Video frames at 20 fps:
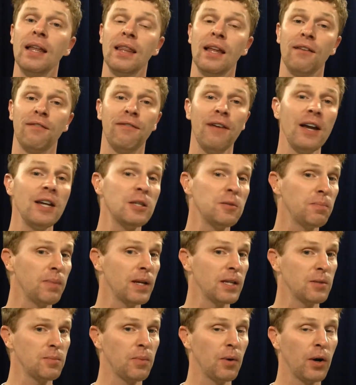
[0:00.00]
They faced
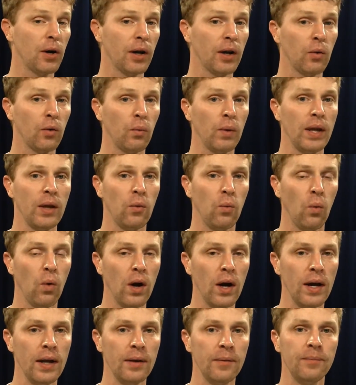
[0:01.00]
Pittsburgh in week
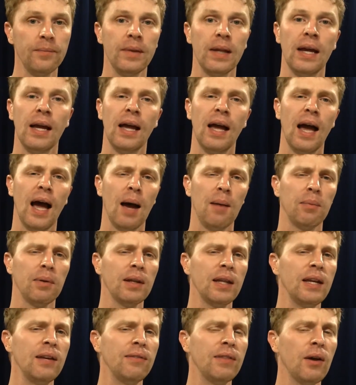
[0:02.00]
one. I
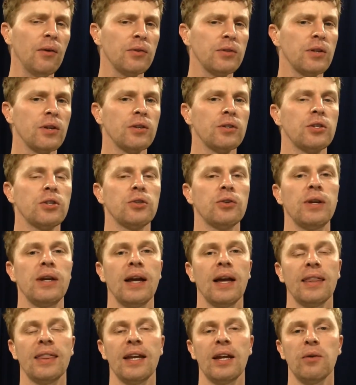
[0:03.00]
believe that was on a
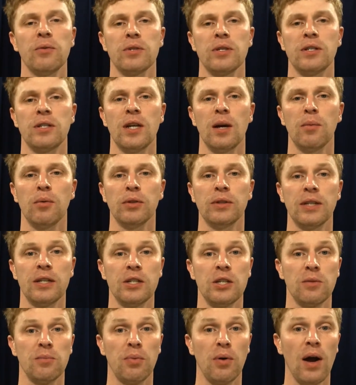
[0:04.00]
streak. I think it was a
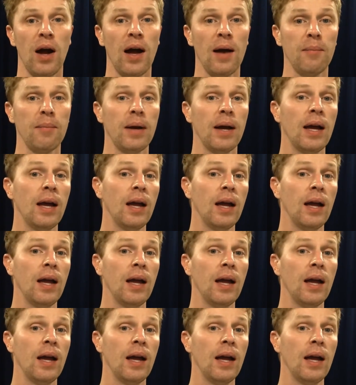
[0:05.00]
double-digit prop.